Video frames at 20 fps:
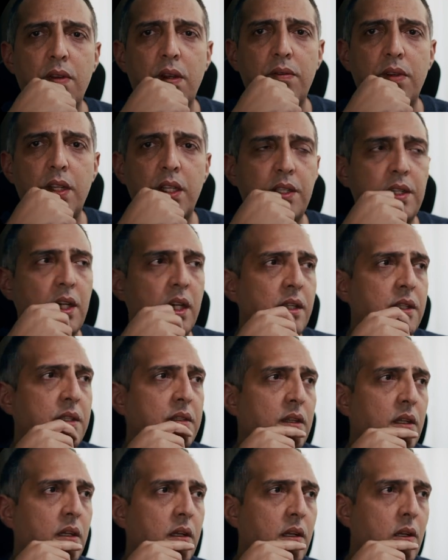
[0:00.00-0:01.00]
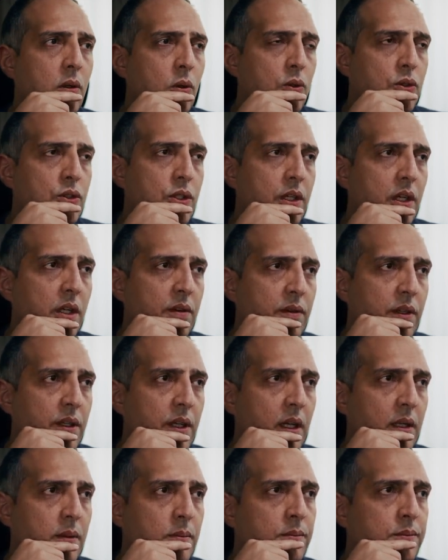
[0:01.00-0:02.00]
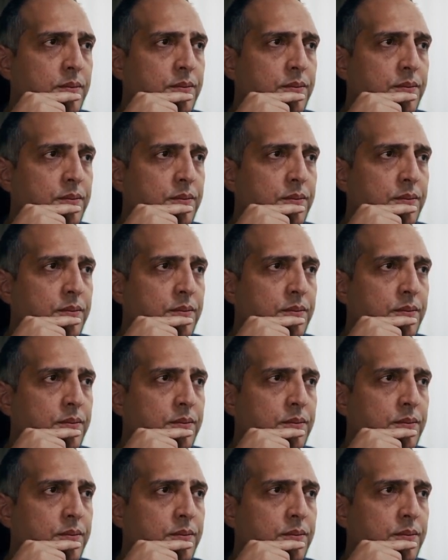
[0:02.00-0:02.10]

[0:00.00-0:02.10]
a very tight closure every time.